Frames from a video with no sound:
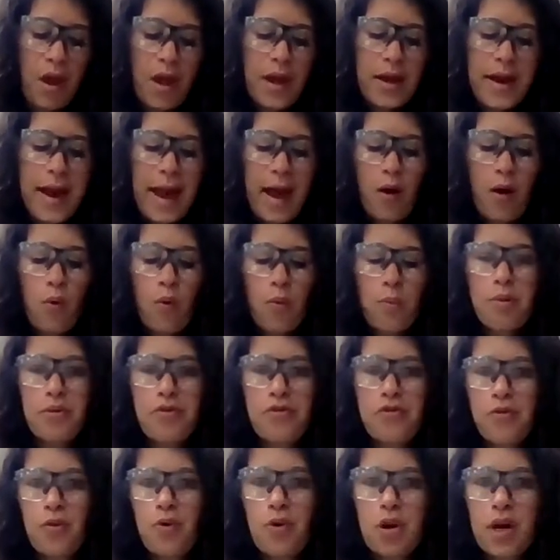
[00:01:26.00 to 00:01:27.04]
Now,
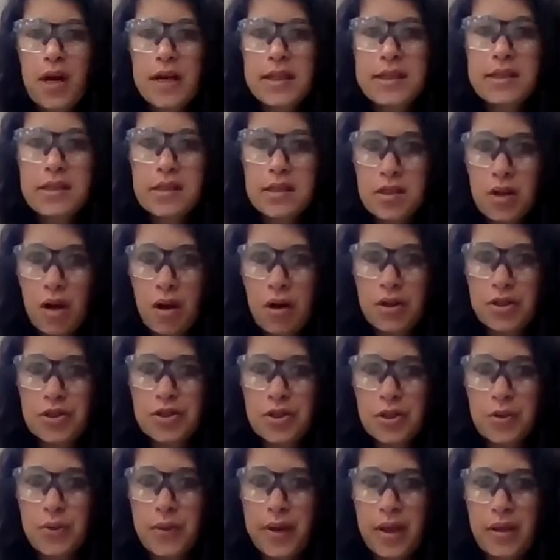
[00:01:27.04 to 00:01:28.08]
before I start
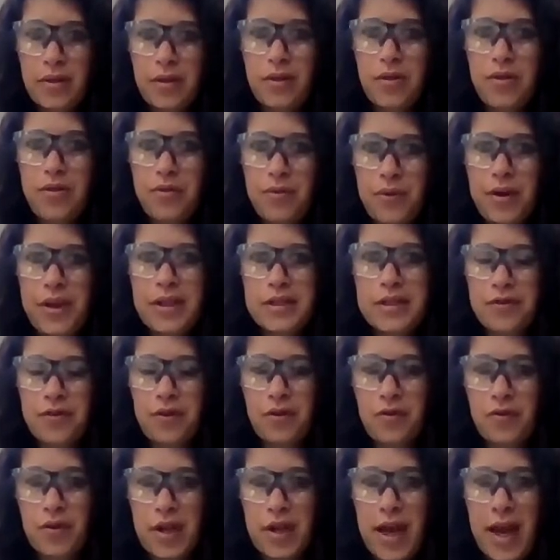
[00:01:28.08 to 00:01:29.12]
doing the 3
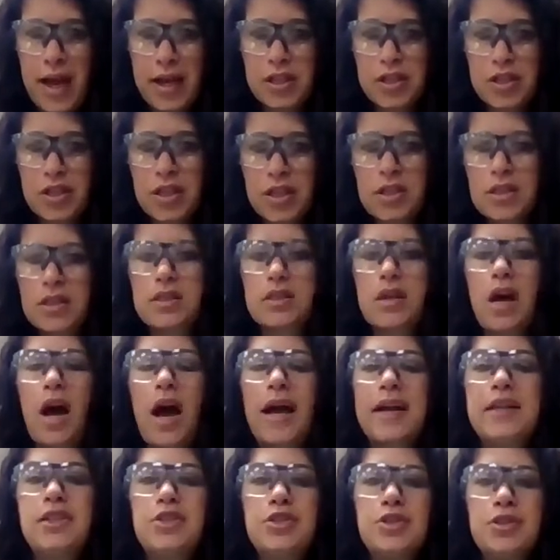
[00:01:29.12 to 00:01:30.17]
different reactions,
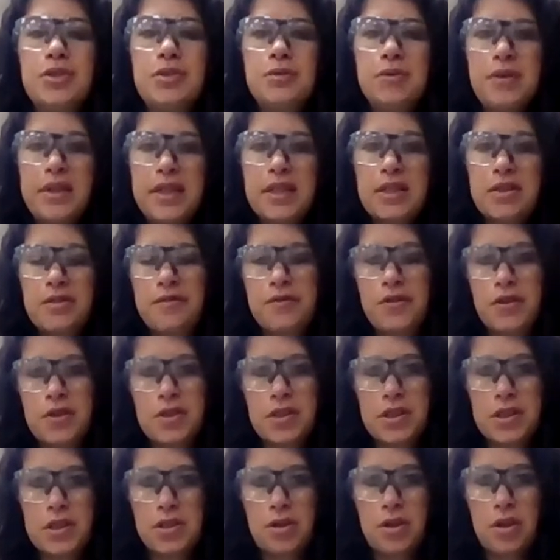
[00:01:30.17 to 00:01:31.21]
I do need to first
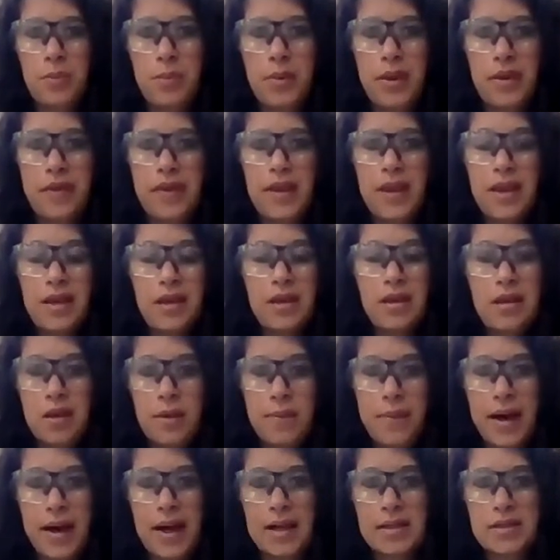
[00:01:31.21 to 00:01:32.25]
determine the heat
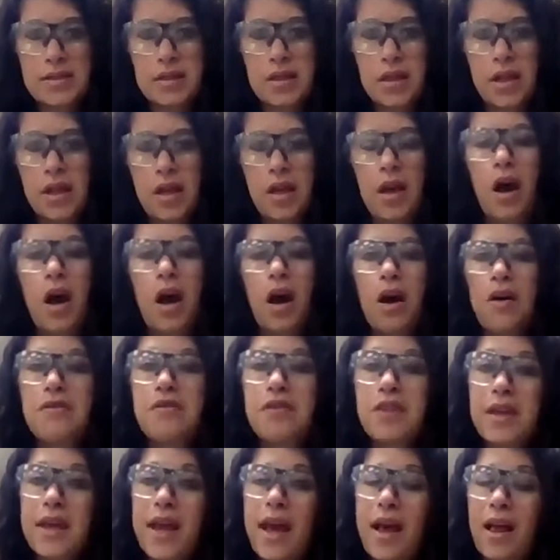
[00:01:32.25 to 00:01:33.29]
capacity of
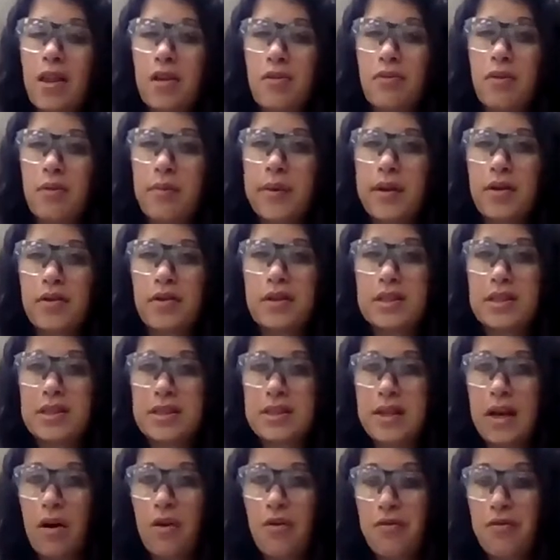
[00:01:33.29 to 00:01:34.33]
the calorimeter itself.